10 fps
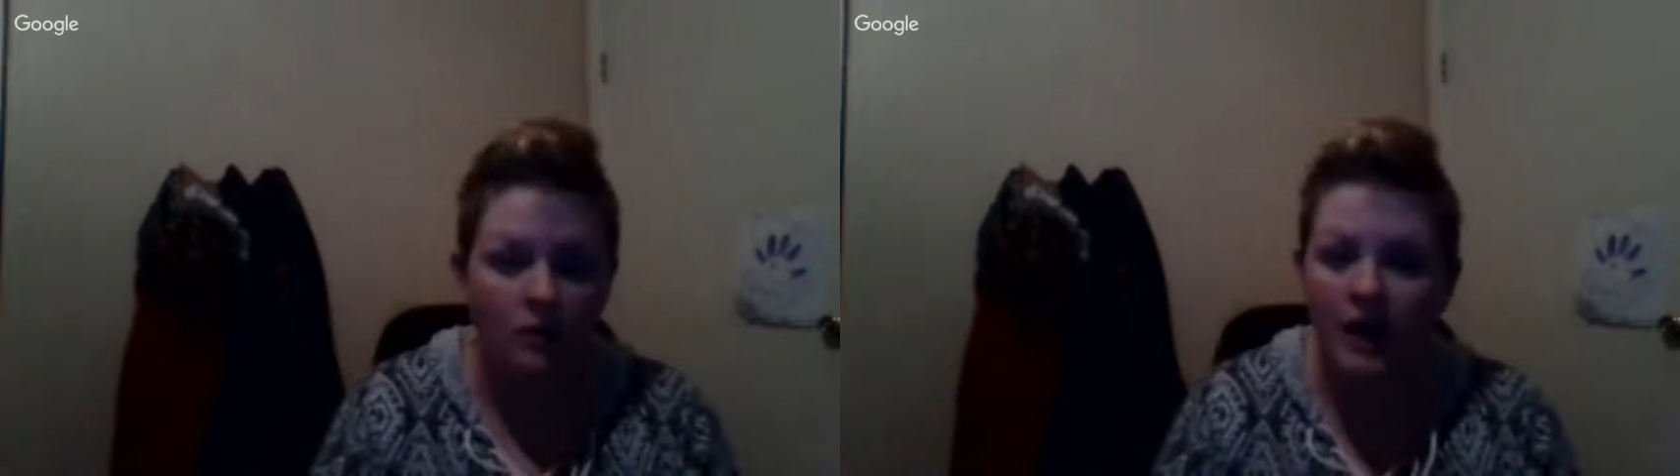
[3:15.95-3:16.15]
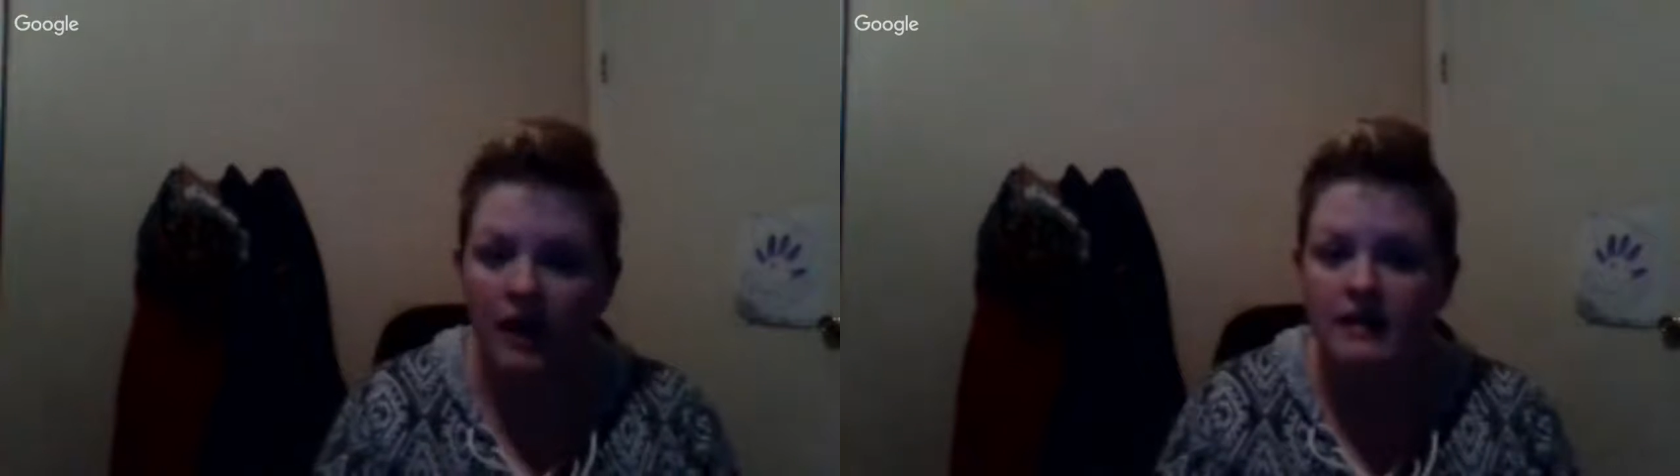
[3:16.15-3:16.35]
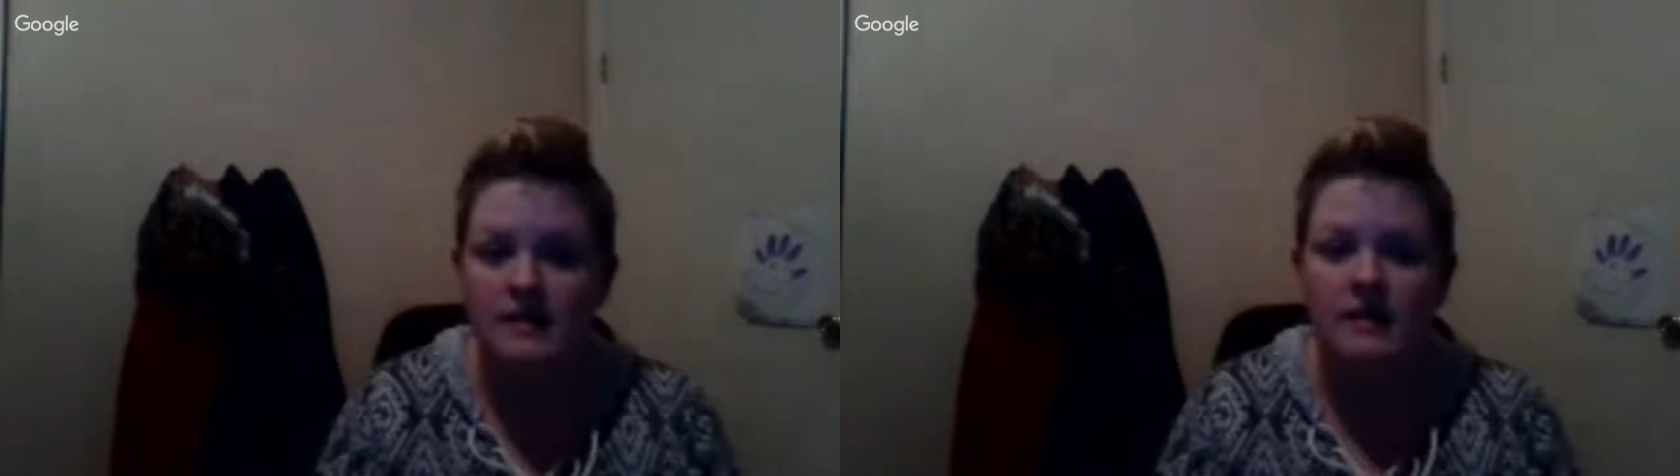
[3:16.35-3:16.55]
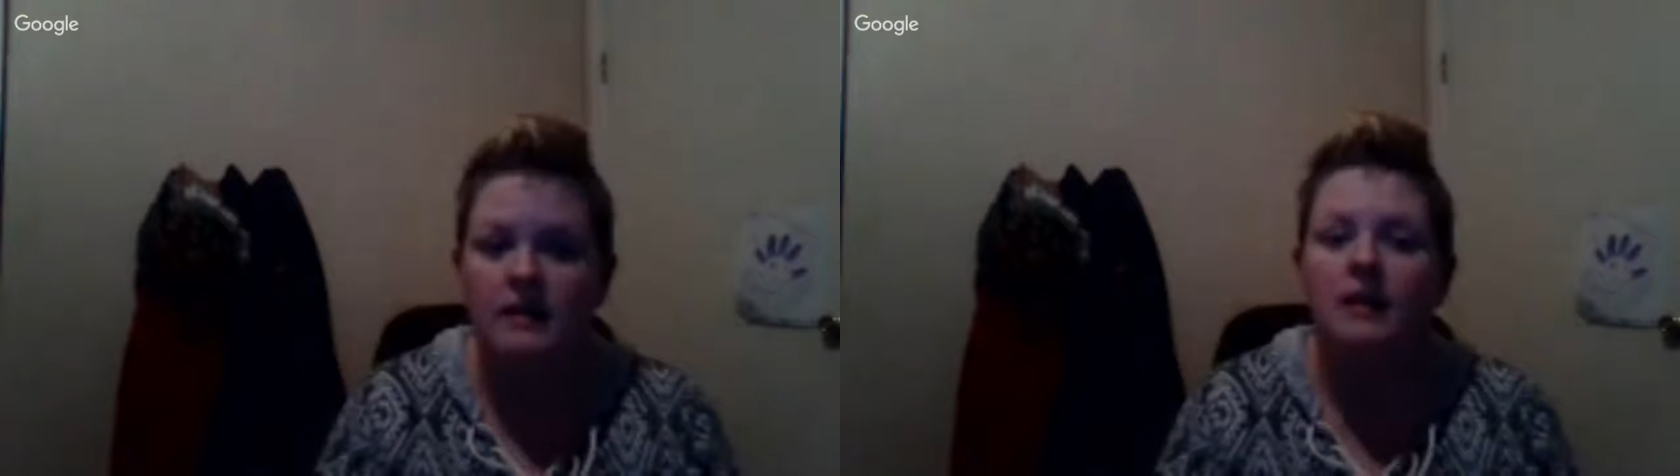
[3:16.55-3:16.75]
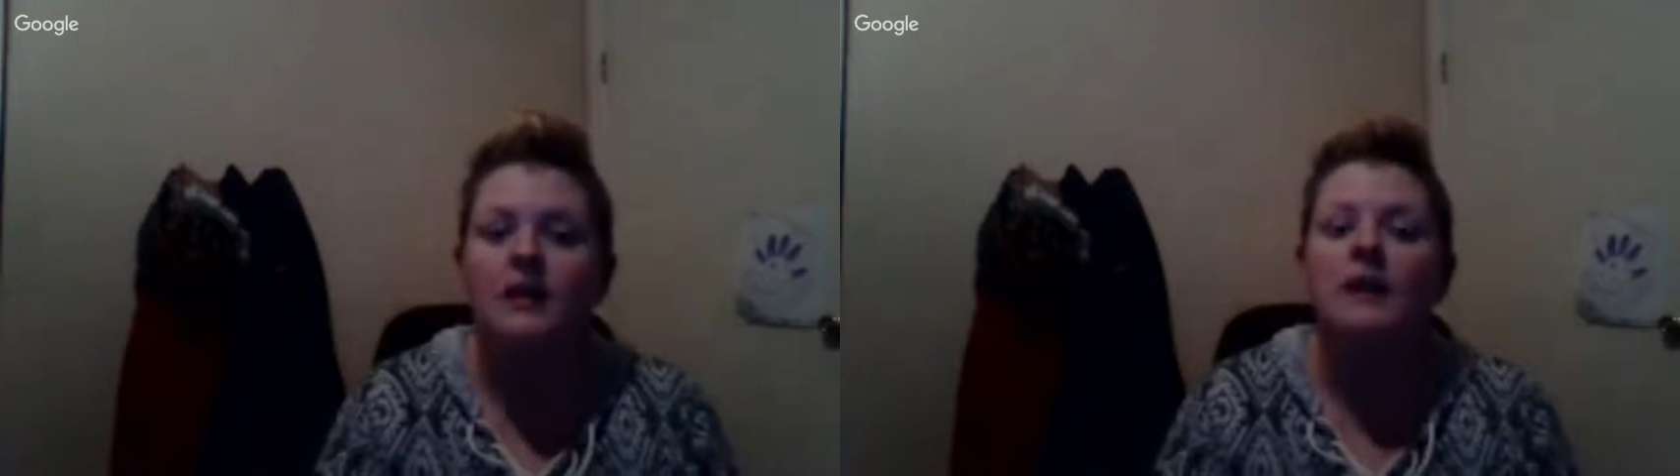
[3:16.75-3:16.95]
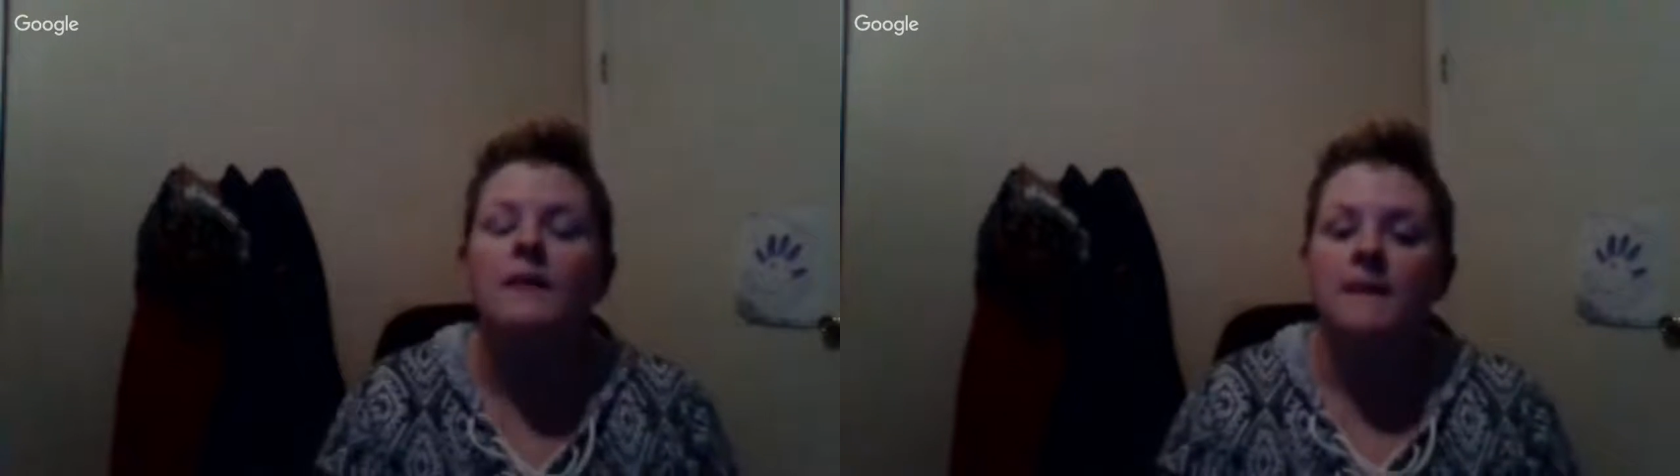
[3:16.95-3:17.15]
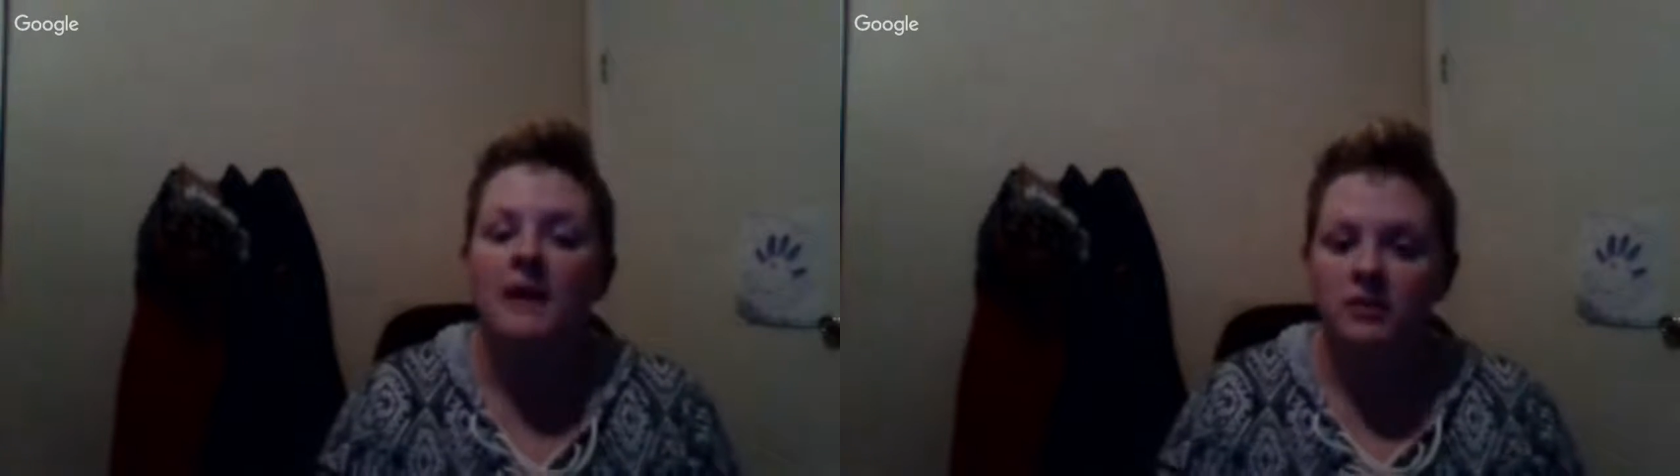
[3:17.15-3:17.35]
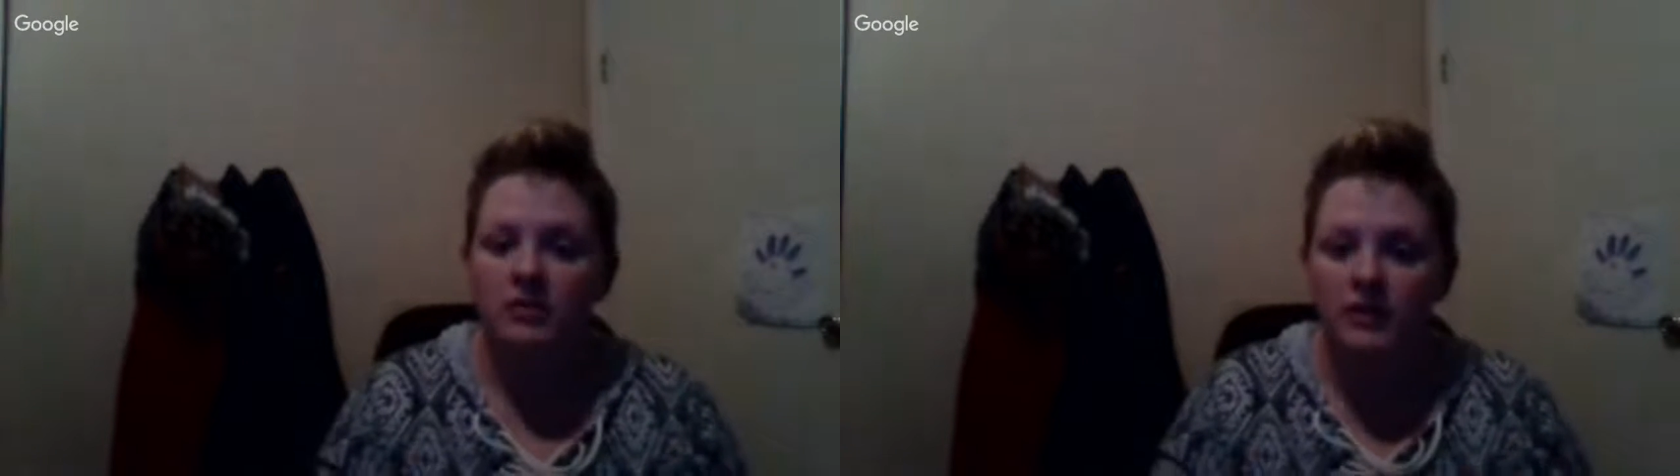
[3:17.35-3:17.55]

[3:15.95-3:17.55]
that you're keeping it